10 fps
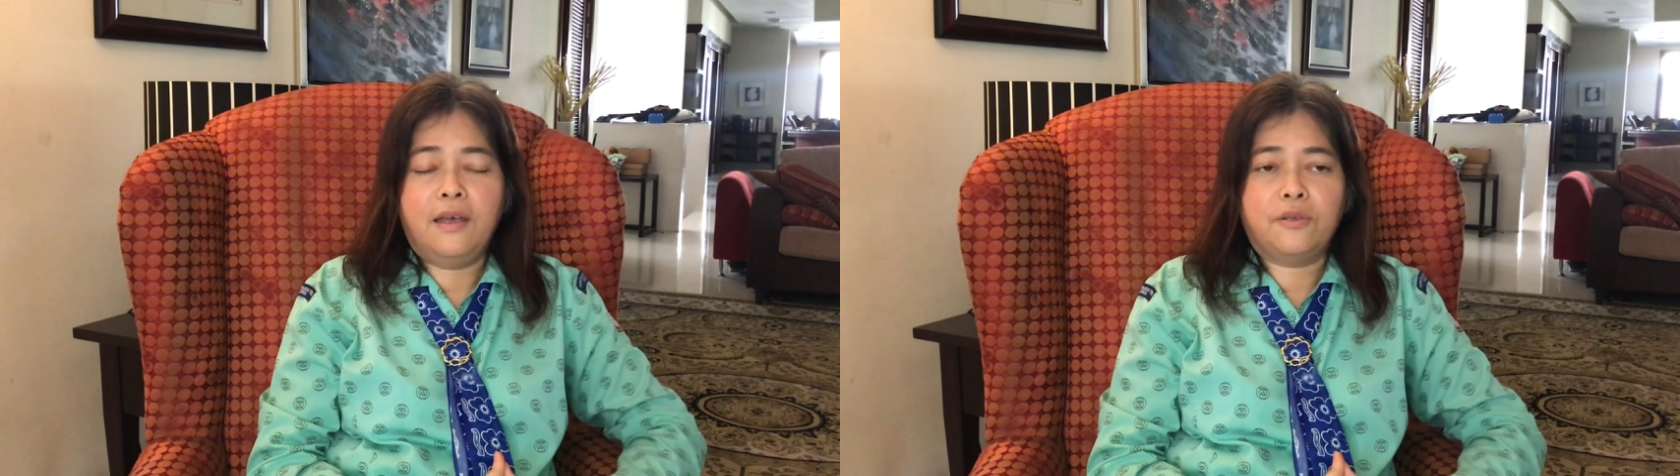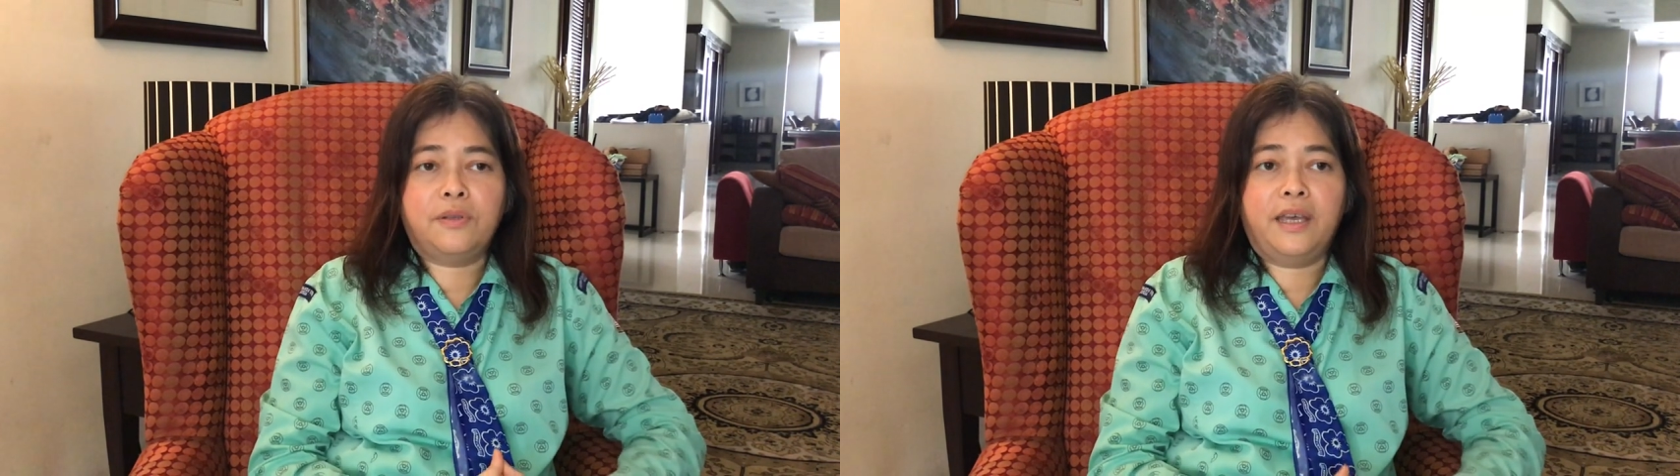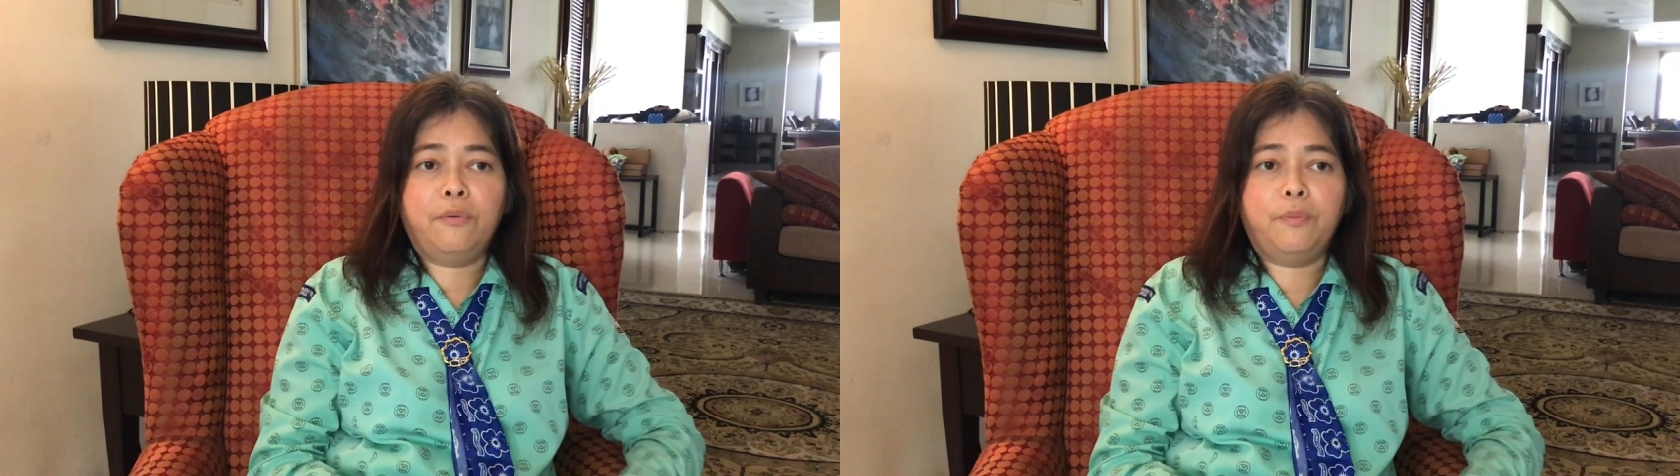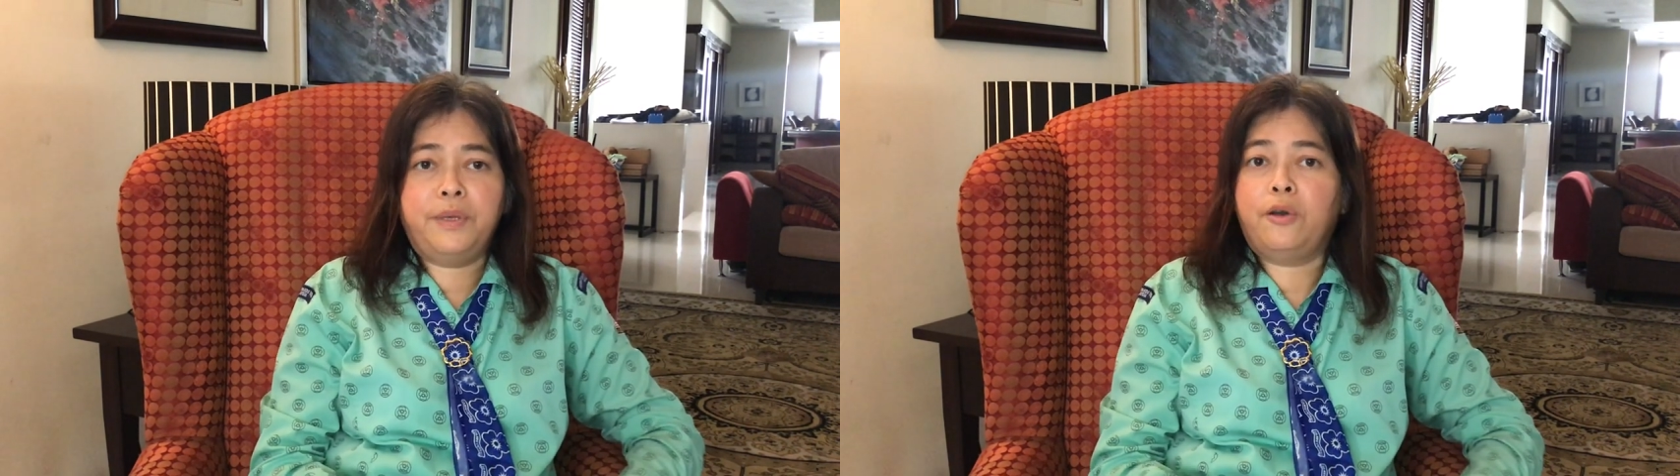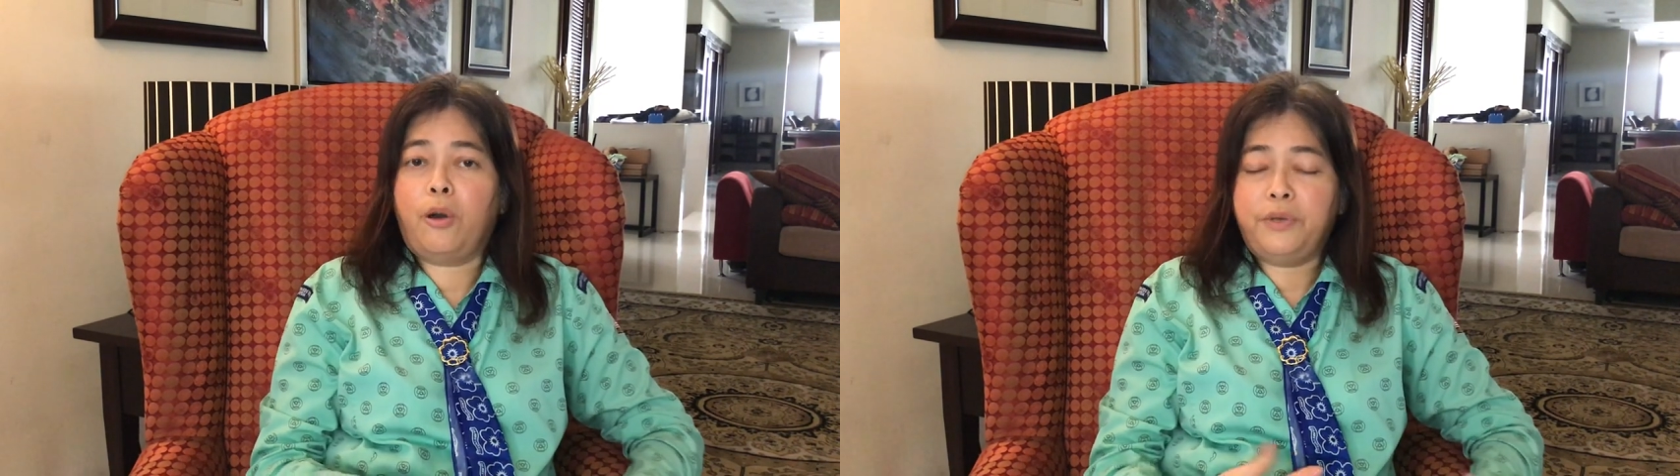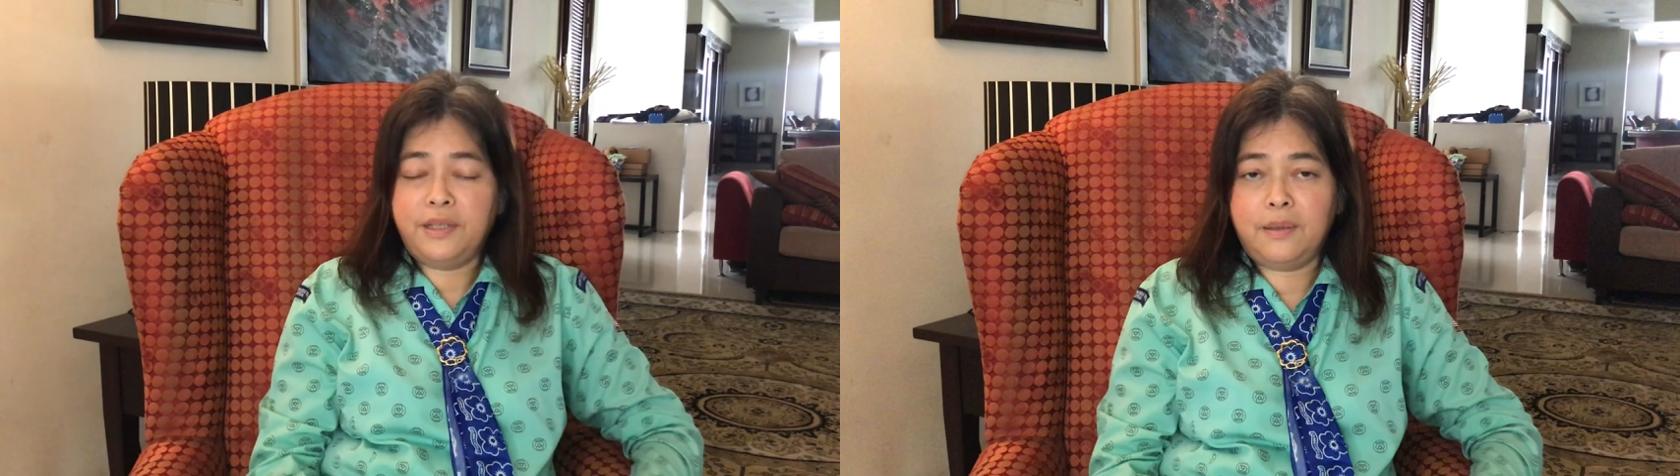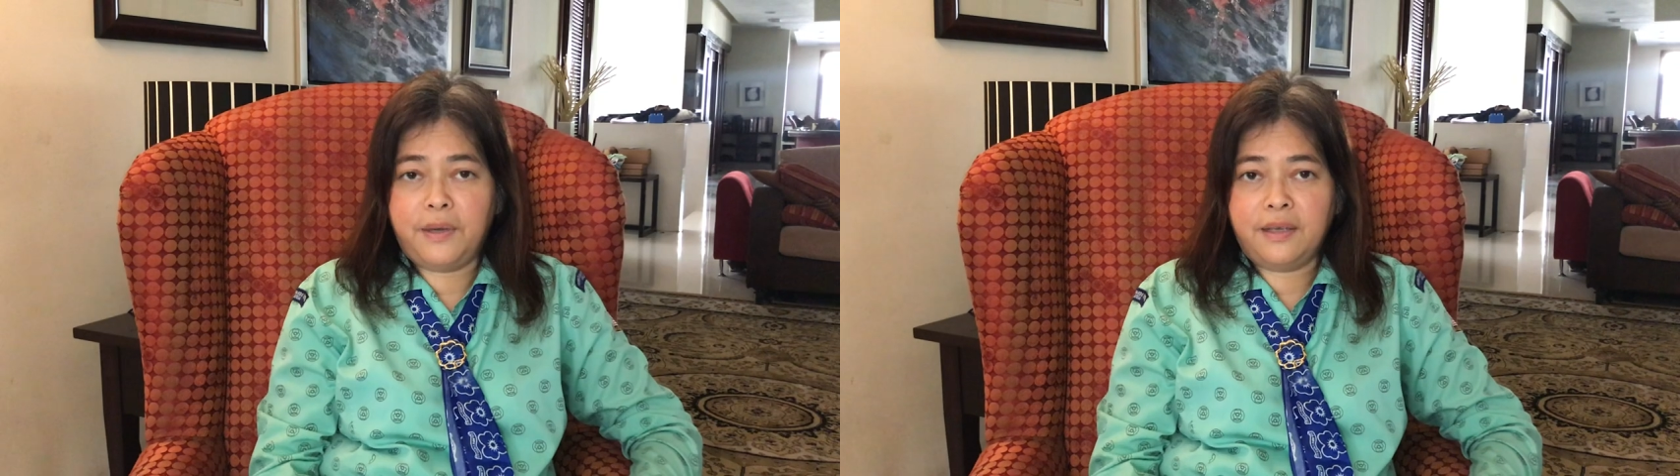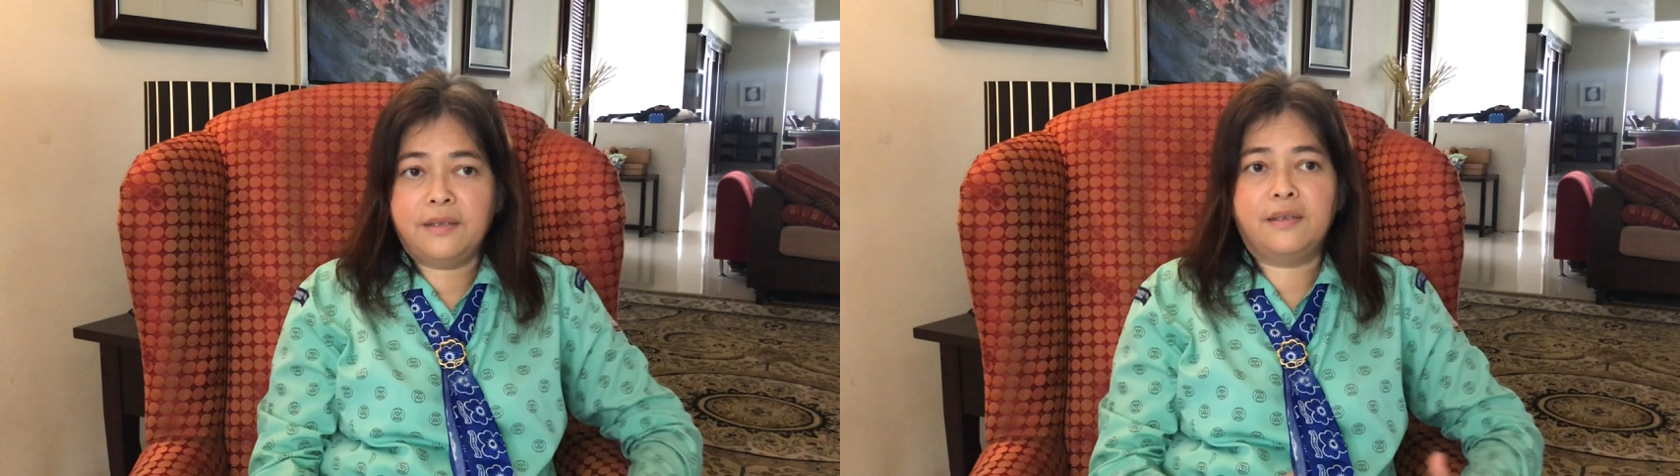so that it would be
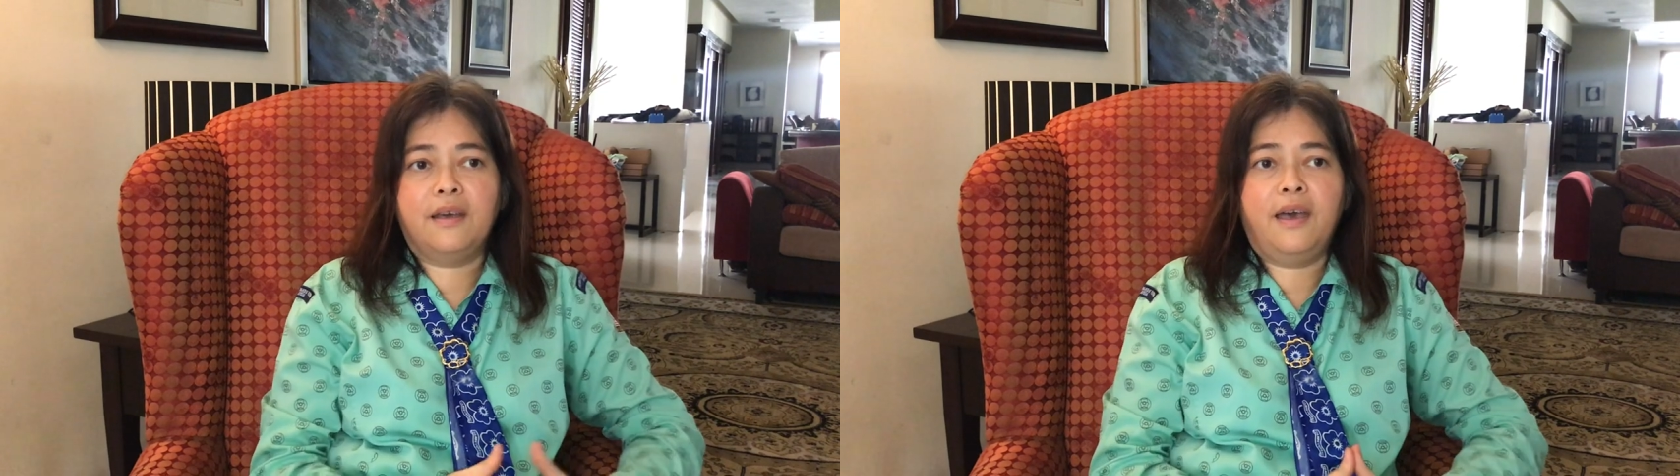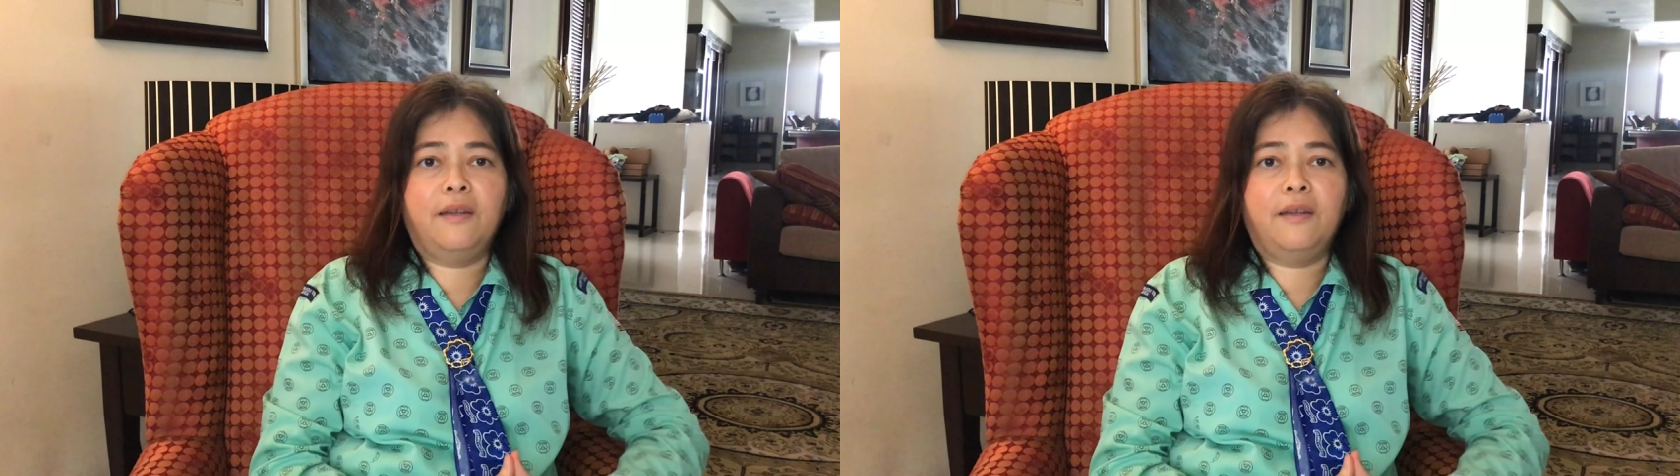community-based,